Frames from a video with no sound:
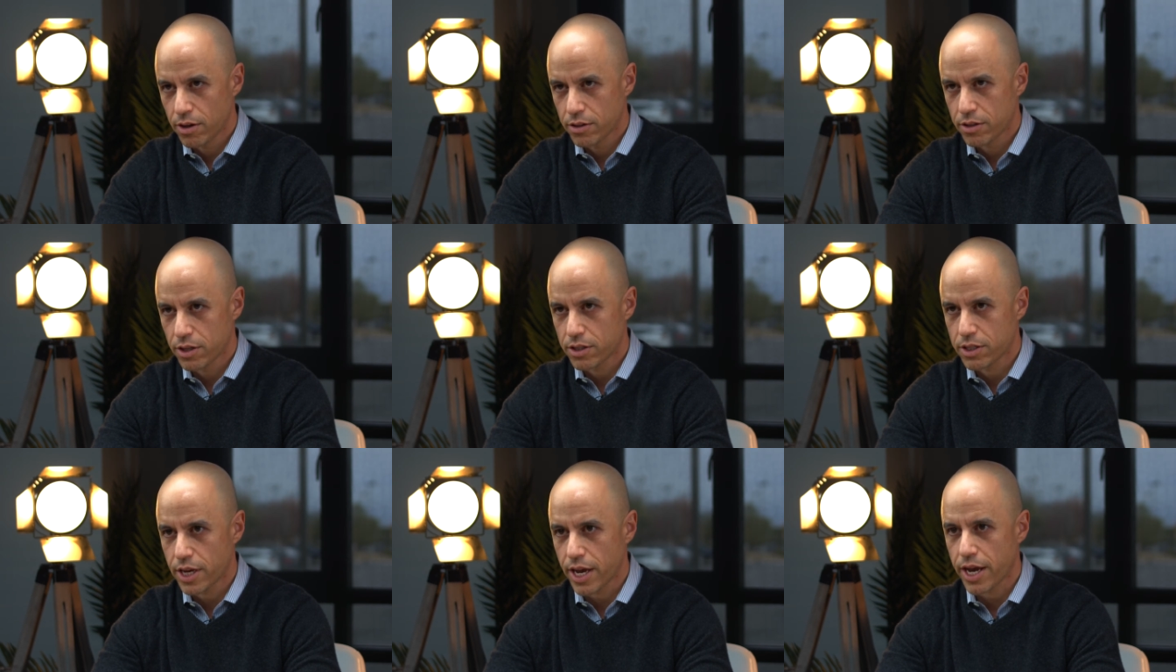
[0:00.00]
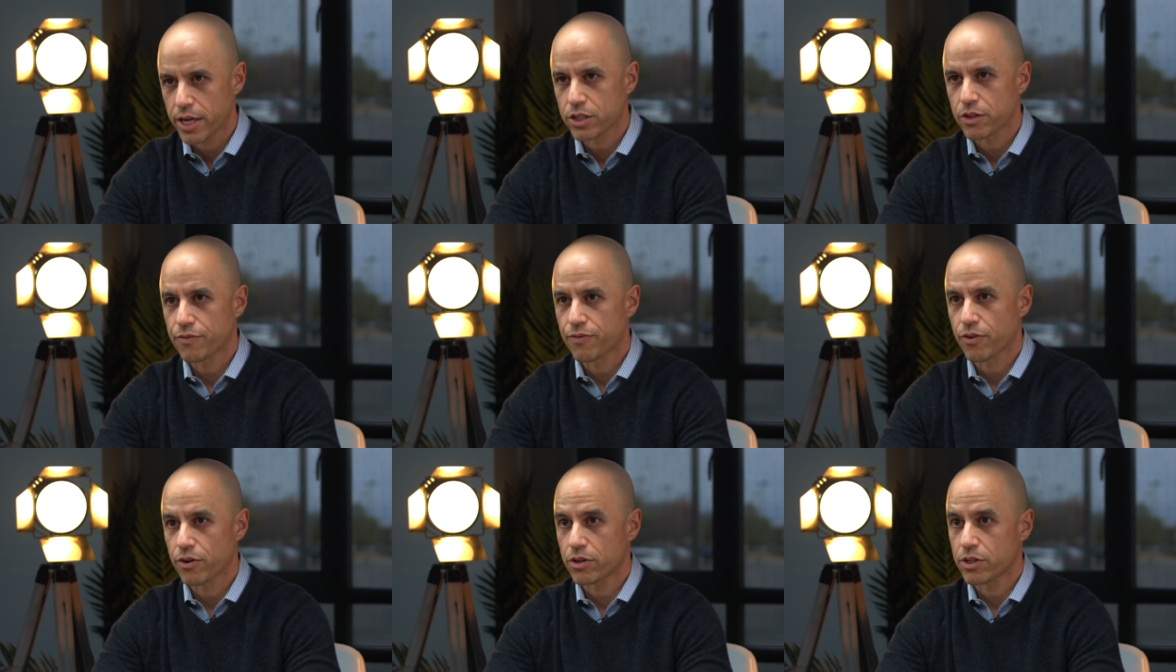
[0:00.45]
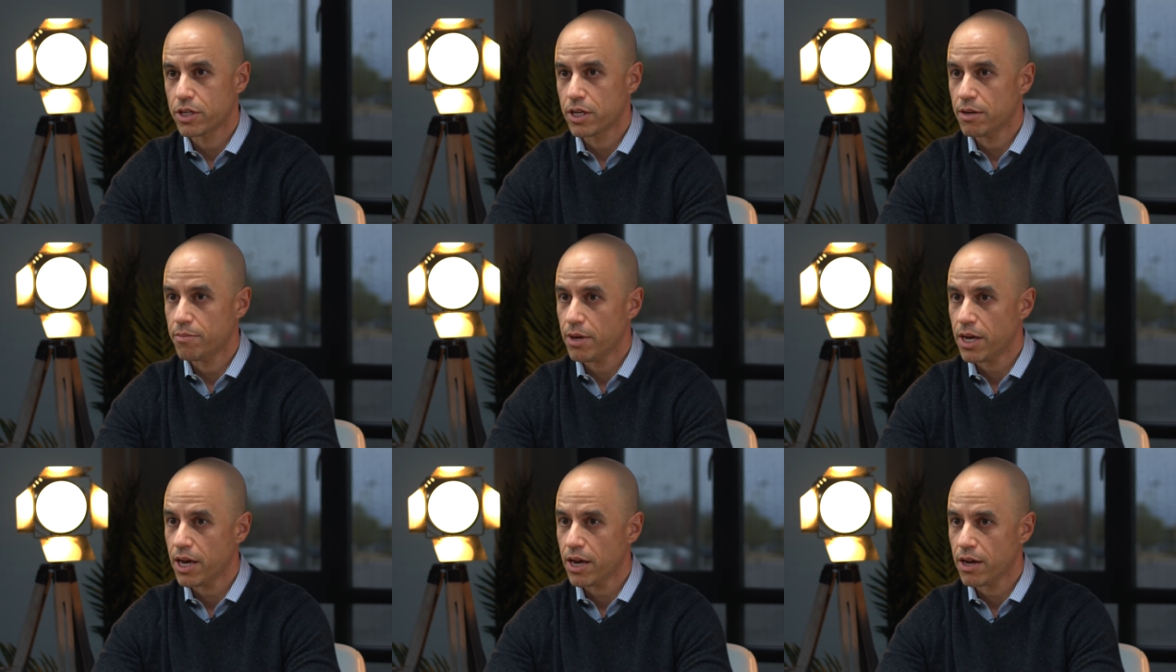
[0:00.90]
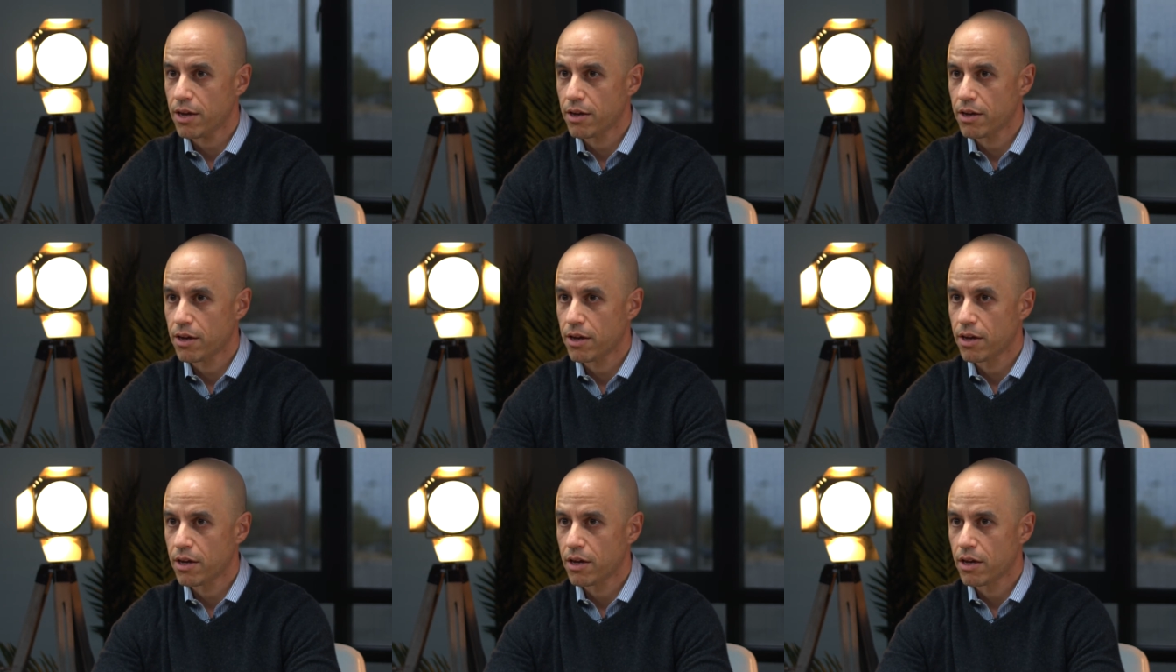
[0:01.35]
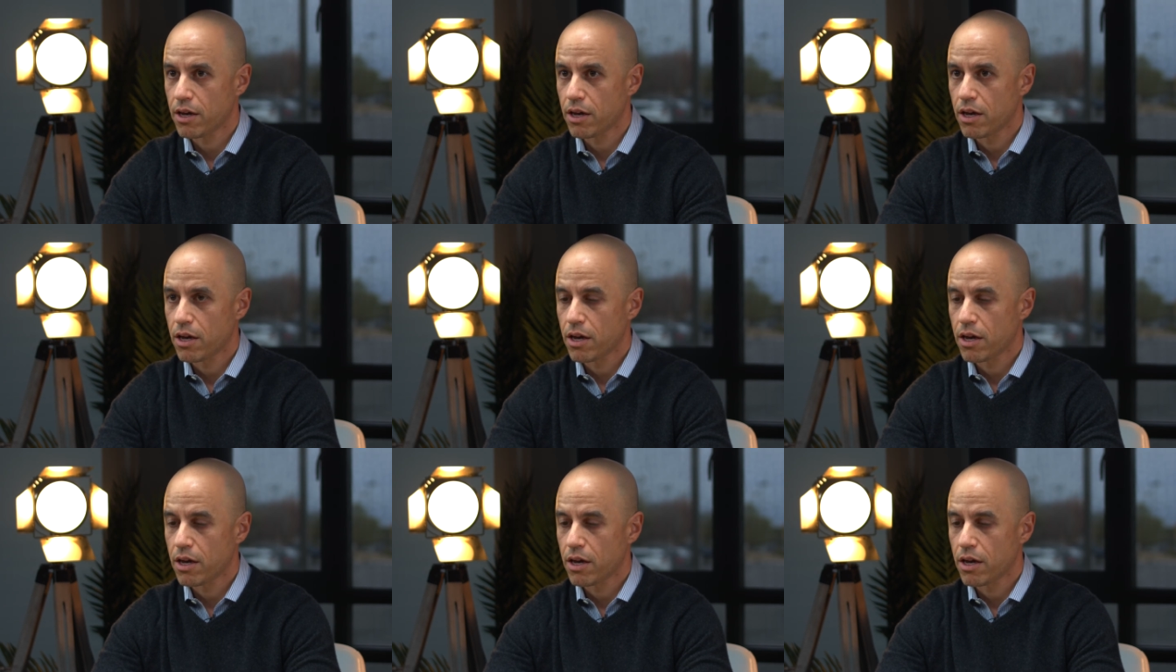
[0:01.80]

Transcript: to test for TB. Right.